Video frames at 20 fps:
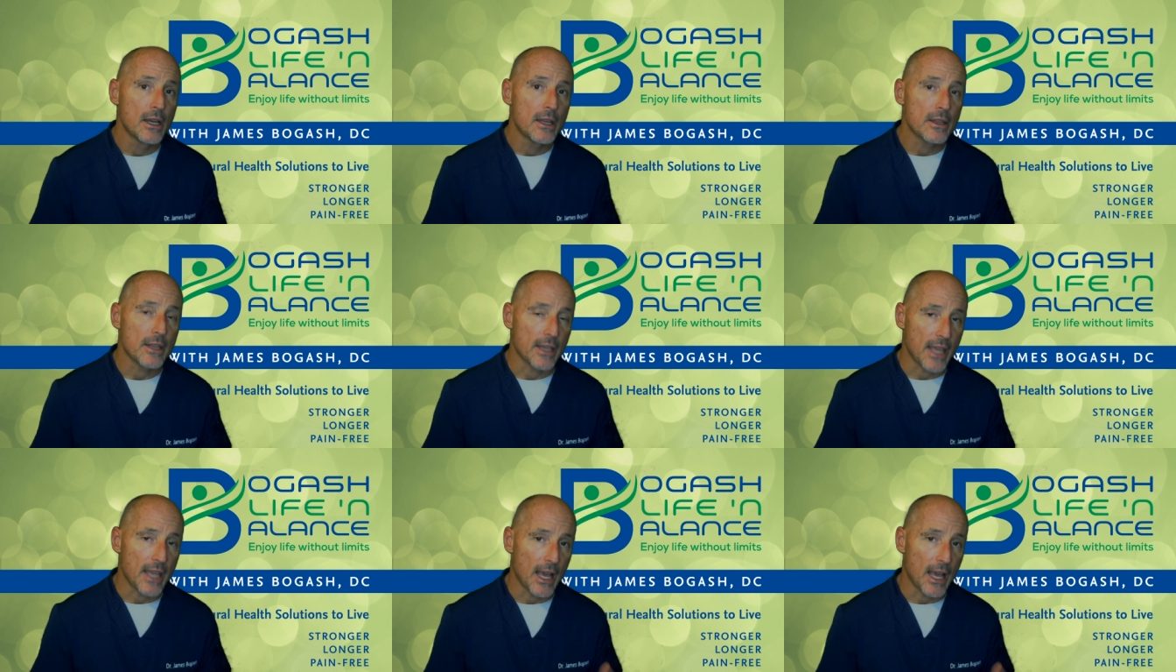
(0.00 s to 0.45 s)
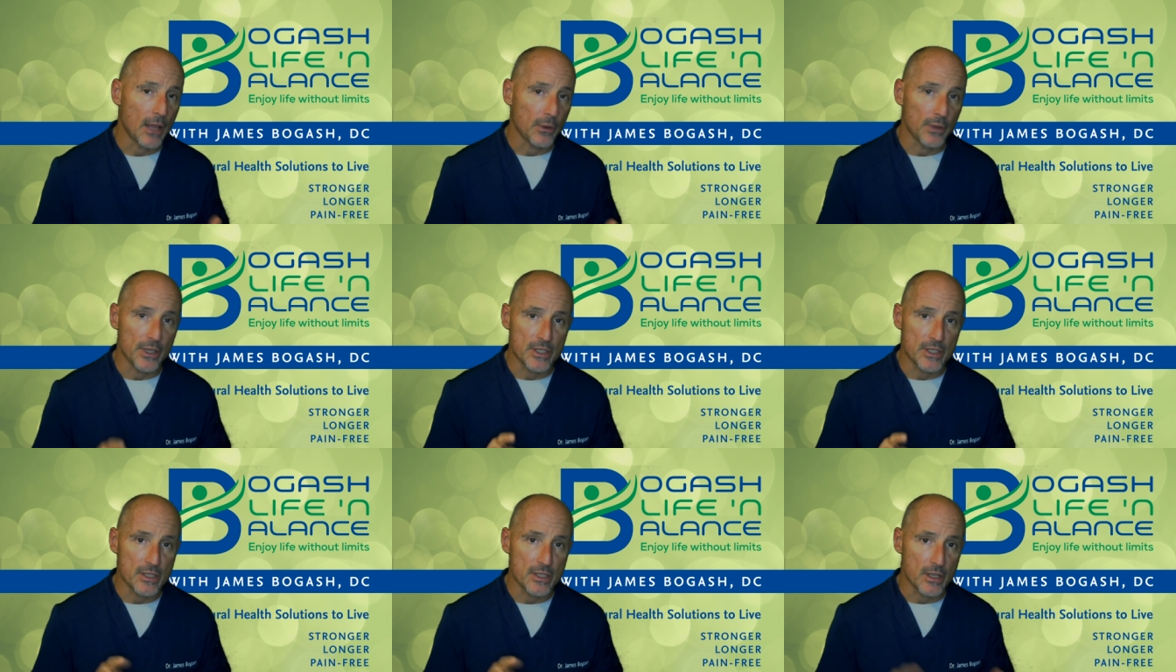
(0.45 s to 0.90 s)
the
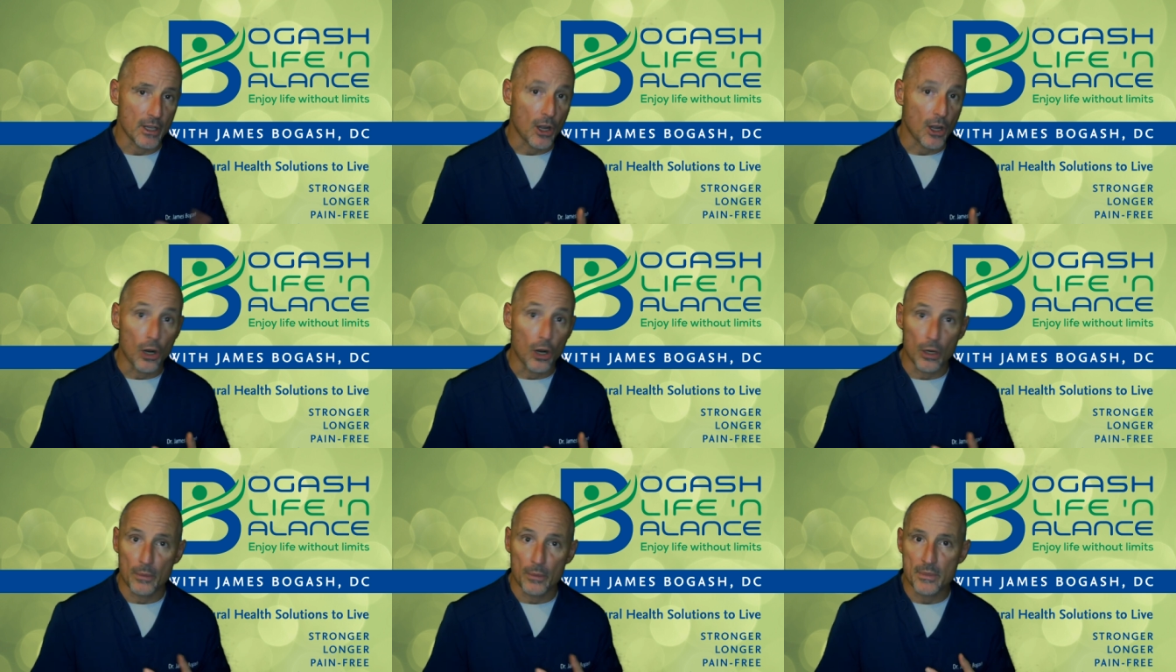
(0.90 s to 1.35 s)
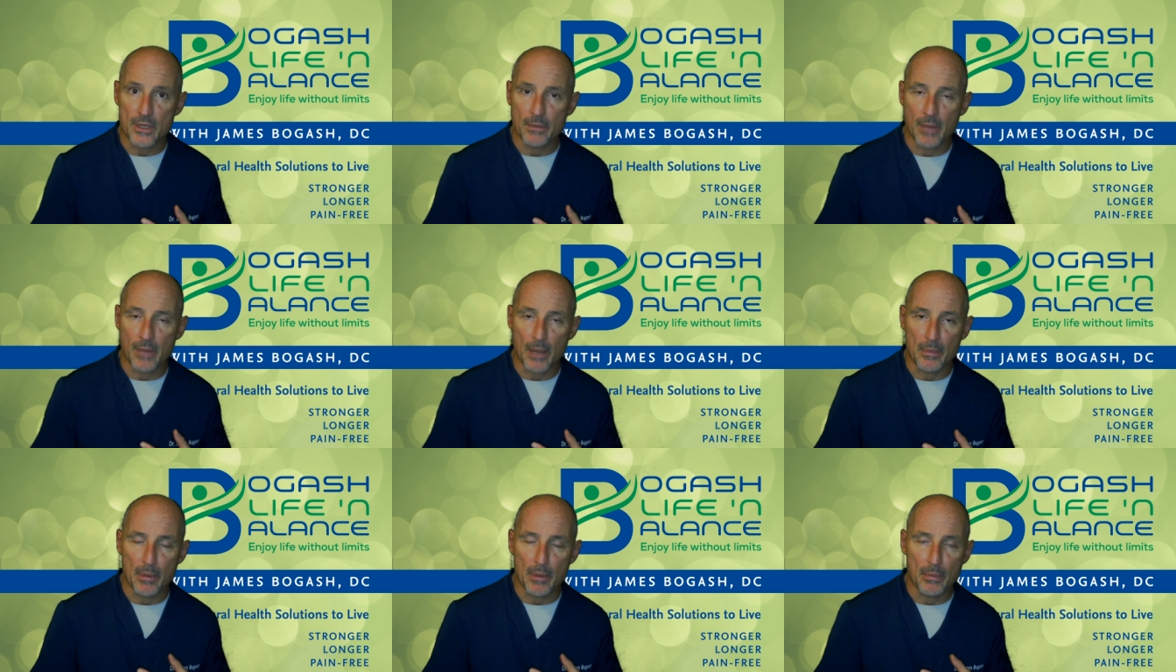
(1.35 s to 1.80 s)
calories and the carbs
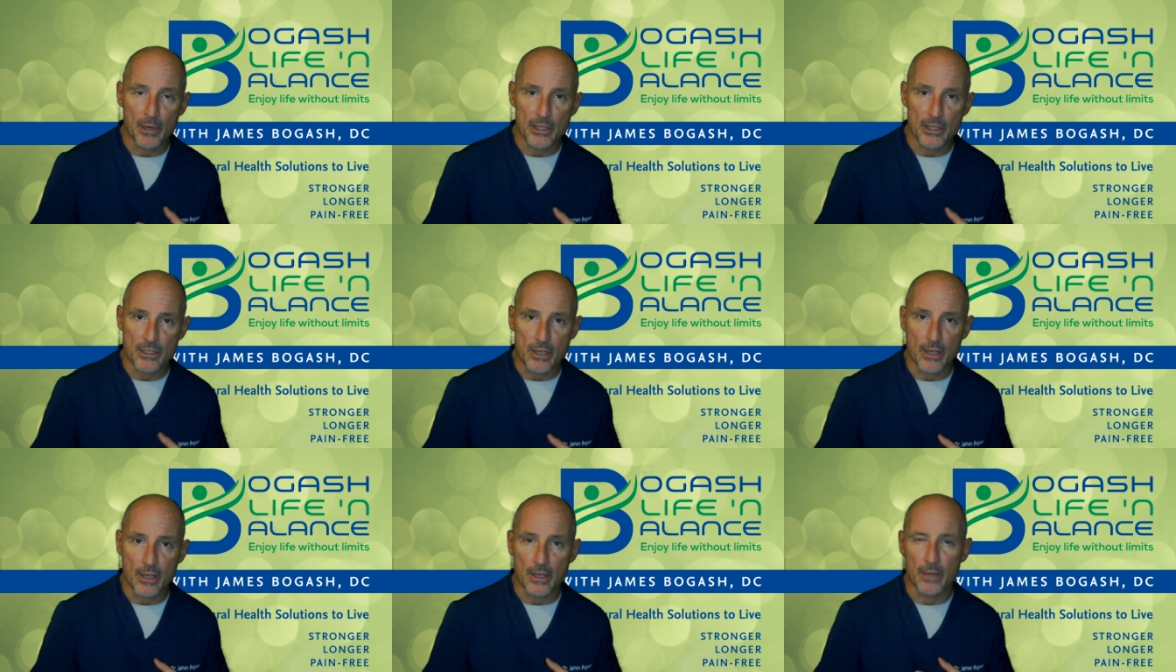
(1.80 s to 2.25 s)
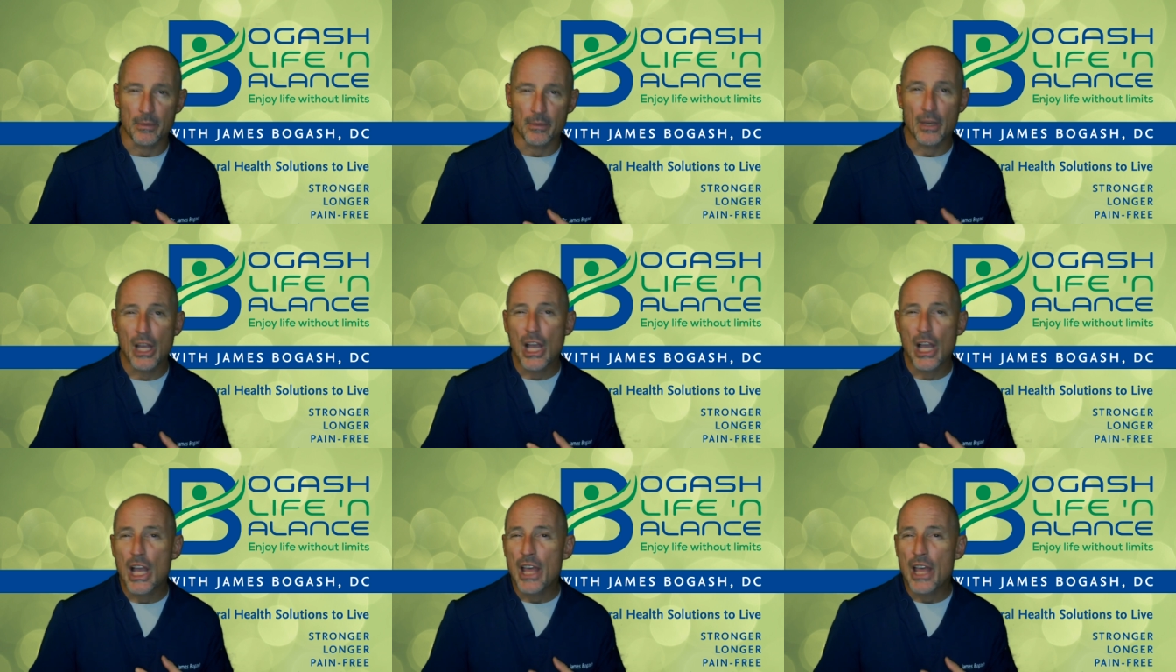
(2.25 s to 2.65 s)
that might be present in them.